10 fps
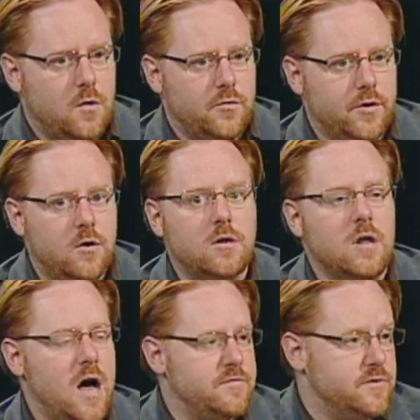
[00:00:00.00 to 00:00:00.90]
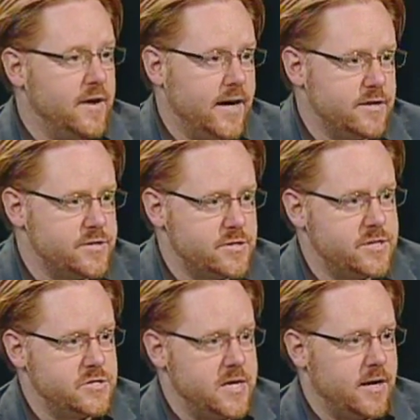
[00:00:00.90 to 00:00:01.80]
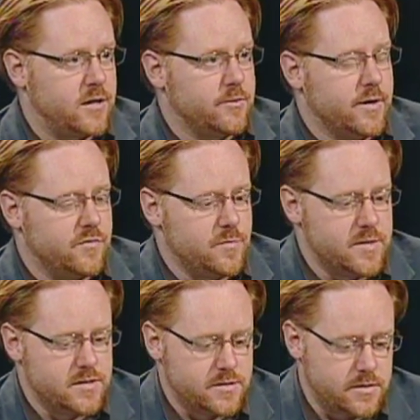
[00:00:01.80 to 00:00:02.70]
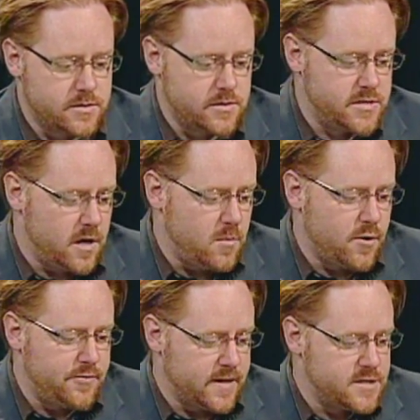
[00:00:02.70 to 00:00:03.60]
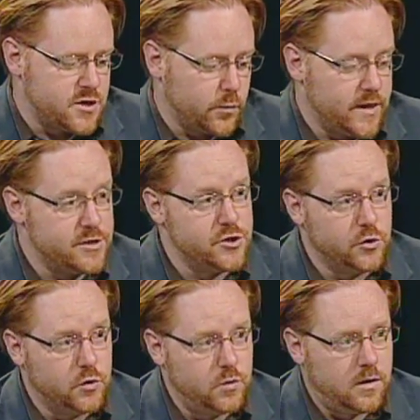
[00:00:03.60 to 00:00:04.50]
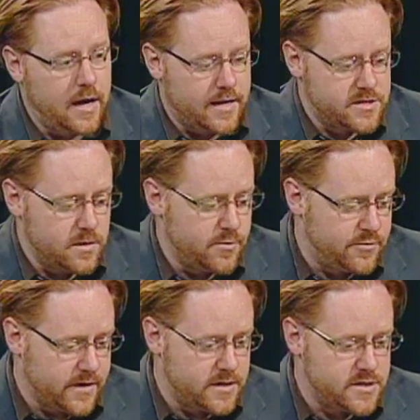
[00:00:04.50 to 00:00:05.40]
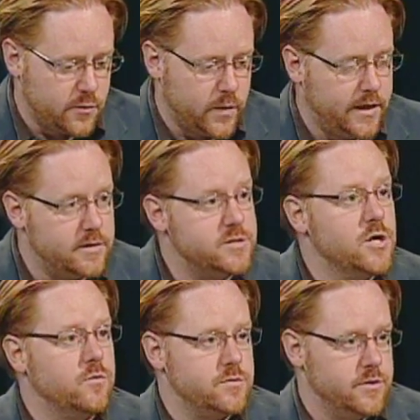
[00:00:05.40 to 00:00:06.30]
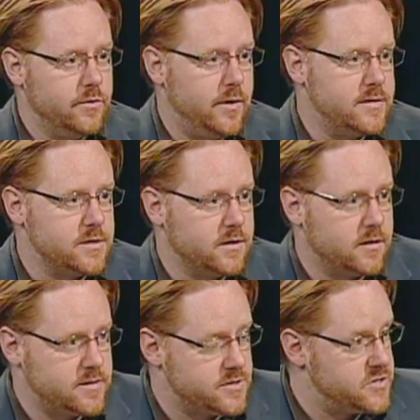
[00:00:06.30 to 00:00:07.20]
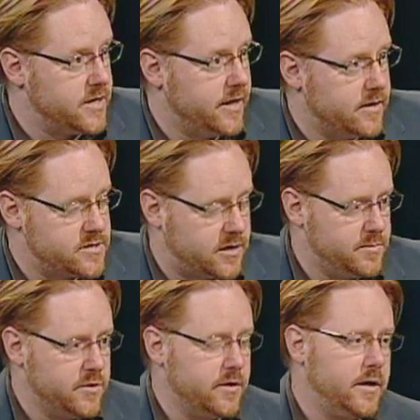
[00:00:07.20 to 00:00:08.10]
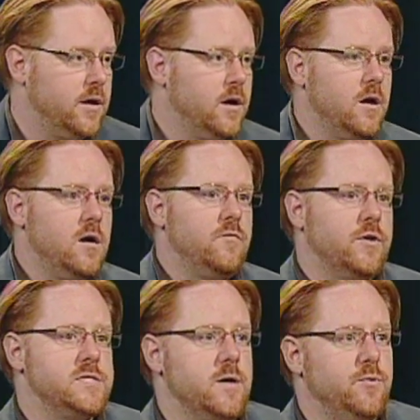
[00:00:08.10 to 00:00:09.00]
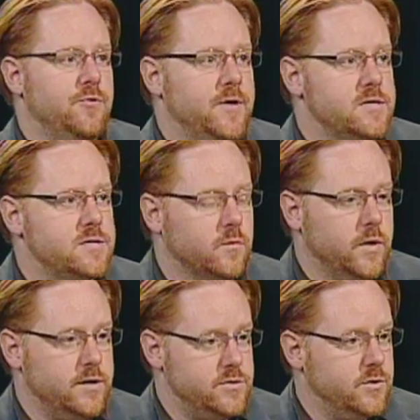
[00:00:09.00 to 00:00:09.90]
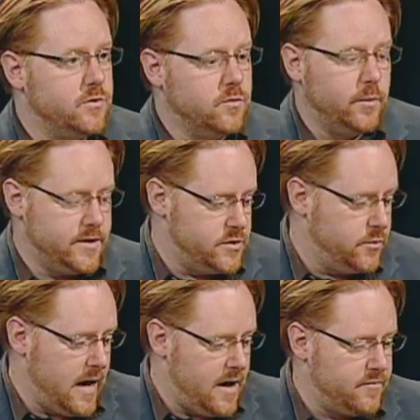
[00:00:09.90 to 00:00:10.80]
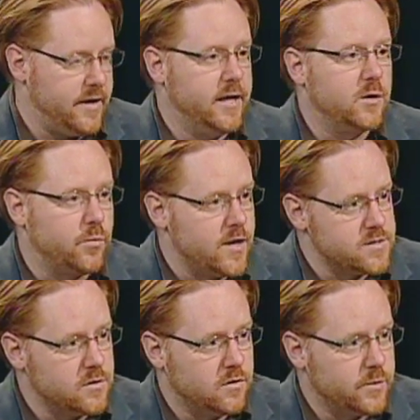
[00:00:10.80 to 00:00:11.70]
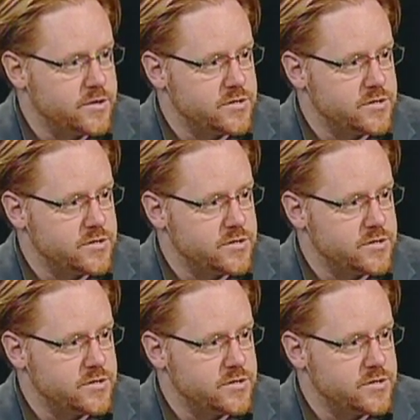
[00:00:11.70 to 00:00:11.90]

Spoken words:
There are a lot of advantages to Santa Clarita for businesses. Some are things that we do, and some are things that we don't do as a city and as a community. For example, things that we do have an enterprise zone, which